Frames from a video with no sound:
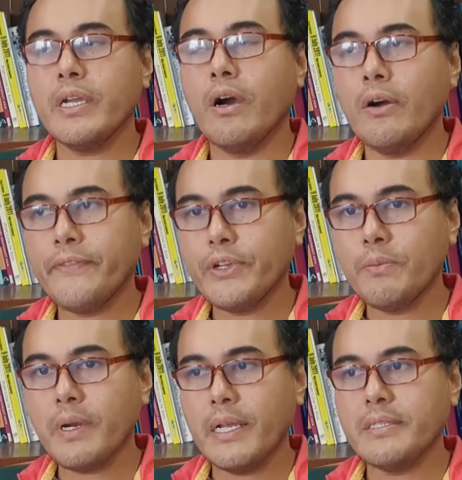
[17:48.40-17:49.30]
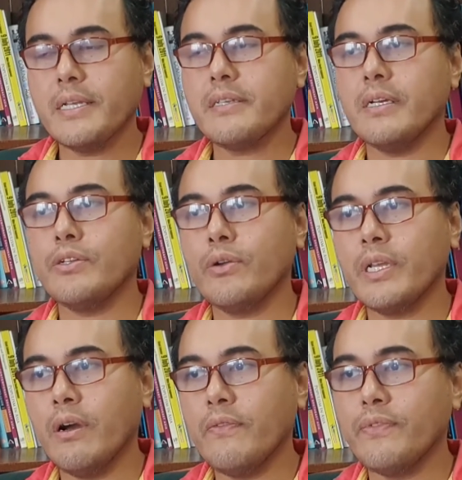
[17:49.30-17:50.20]
of human rights. There's a
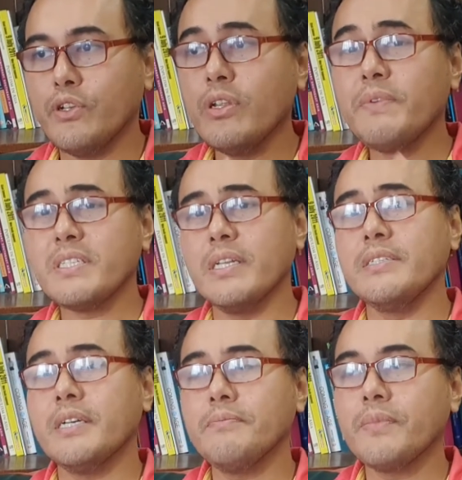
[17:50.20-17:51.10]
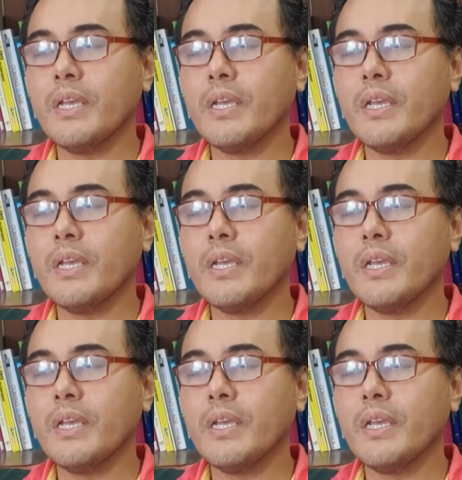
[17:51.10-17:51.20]
theory of universalism